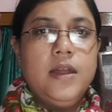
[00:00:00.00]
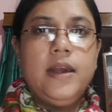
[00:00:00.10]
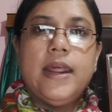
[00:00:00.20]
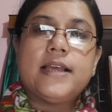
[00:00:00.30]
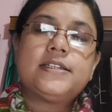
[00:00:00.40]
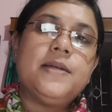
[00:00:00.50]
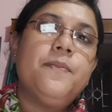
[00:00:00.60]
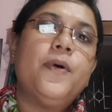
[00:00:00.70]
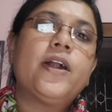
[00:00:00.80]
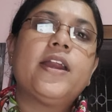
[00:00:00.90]
Next
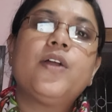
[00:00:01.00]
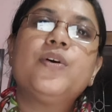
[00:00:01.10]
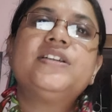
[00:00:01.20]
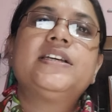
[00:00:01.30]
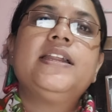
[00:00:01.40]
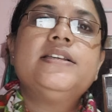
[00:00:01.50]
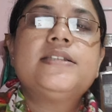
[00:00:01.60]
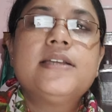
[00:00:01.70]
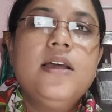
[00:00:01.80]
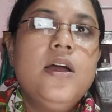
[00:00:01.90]
important question
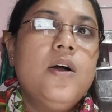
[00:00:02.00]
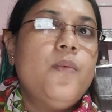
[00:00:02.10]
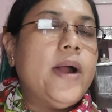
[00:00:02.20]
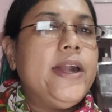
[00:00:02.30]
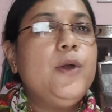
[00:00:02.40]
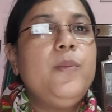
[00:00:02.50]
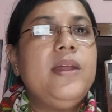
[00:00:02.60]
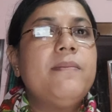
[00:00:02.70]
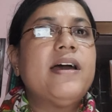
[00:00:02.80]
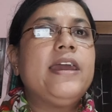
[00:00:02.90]
is, what do you
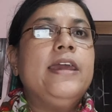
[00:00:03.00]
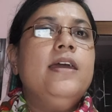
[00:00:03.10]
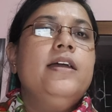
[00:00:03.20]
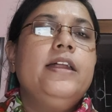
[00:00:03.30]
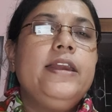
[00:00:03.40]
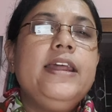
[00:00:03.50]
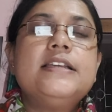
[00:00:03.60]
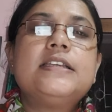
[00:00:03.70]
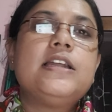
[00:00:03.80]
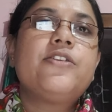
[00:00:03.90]
mean by
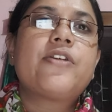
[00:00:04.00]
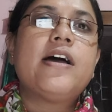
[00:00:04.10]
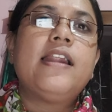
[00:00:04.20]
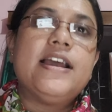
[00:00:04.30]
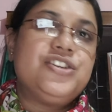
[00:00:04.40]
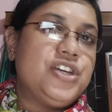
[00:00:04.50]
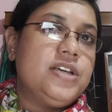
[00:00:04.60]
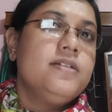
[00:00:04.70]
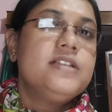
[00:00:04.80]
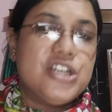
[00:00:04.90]

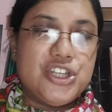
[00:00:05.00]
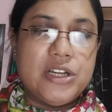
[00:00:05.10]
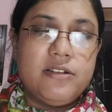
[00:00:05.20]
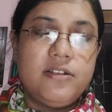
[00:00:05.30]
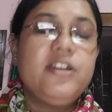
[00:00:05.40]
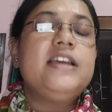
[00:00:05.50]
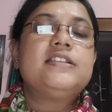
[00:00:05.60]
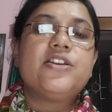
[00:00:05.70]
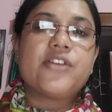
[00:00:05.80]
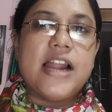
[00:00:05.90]
decentralization?
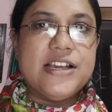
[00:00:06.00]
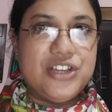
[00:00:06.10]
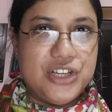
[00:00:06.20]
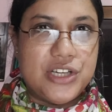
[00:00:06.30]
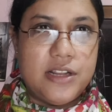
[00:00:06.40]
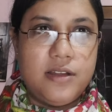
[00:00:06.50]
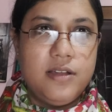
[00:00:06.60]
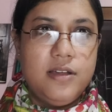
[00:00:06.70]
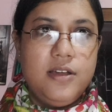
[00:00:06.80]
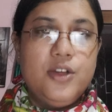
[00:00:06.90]
Decentralization.
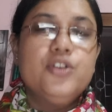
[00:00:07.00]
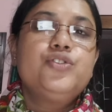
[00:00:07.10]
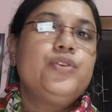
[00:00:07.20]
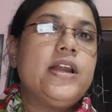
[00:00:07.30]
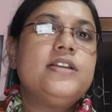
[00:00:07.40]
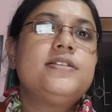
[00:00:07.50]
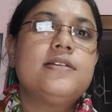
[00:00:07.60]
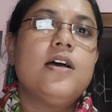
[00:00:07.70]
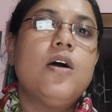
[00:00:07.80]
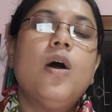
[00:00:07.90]
Students,
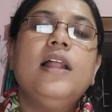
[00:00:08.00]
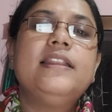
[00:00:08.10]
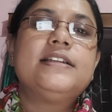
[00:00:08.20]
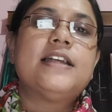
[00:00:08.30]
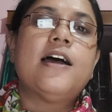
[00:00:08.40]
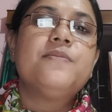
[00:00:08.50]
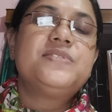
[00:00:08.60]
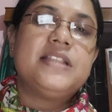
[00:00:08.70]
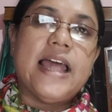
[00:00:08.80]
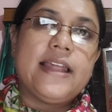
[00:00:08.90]
all the
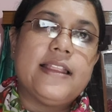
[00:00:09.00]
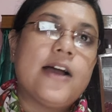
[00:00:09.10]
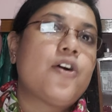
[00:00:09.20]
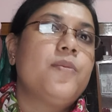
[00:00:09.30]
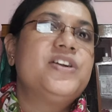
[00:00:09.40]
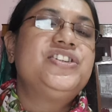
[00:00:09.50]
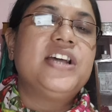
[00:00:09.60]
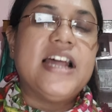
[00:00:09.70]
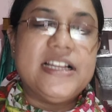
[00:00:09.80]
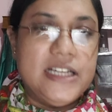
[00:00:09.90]
terms like the
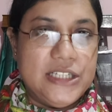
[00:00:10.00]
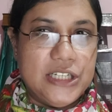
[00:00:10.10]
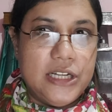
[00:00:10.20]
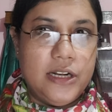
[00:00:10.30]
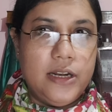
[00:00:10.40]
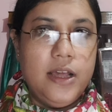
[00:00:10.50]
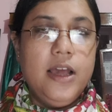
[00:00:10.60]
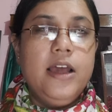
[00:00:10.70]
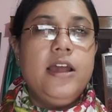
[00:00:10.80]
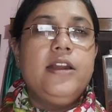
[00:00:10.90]
commercialization,
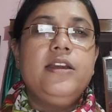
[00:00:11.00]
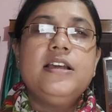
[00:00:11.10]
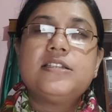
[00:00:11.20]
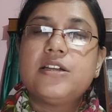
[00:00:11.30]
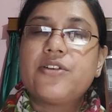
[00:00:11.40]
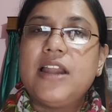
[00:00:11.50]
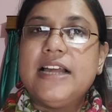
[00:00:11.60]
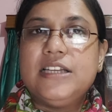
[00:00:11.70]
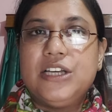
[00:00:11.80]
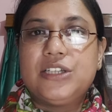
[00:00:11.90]

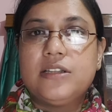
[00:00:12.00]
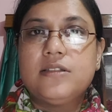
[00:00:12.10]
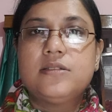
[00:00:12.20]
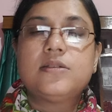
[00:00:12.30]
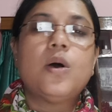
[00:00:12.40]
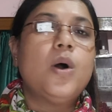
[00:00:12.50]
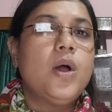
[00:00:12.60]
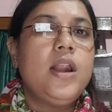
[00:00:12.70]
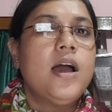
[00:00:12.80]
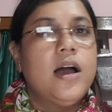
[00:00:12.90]
decentralizations,
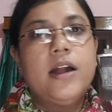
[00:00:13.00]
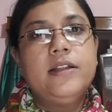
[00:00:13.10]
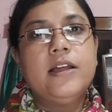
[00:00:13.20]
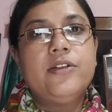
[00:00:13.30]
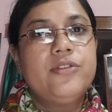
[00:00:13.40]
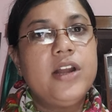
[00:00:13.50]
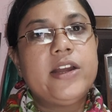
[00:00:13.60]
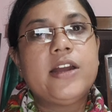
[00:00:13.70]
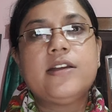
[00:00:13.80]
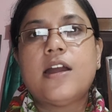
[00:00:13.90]
all are the
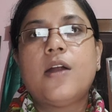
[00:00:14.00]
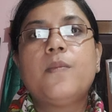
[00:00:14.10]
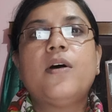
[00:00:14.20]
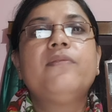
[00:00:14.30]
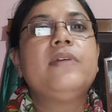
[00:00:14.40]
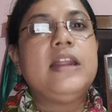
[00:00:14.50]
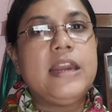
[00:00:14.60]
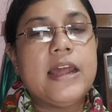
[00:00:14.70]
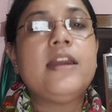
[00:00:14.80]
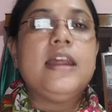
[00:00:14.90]
related term of
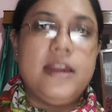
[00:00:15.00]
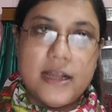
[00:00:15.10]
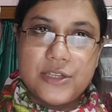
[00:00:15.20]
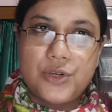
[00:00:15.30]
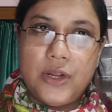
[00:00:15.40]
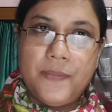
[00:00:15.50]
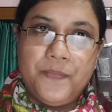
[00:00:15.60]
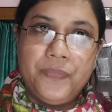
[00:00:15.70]
Indian industry.